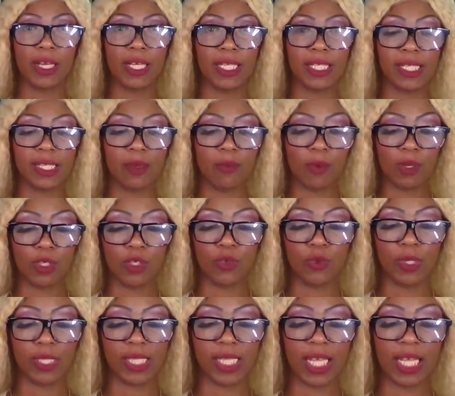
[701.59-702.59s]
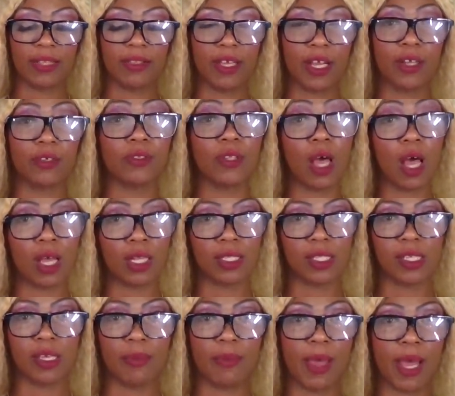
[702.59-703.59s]
is someone who is in their
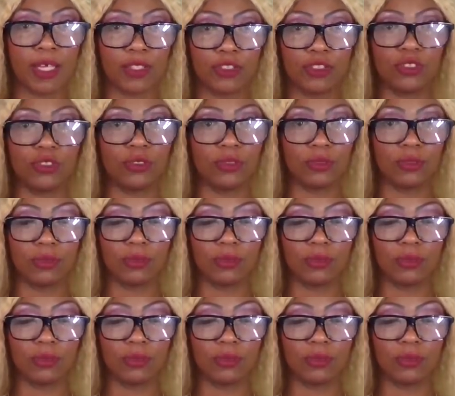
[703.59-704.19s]
thoughts about you.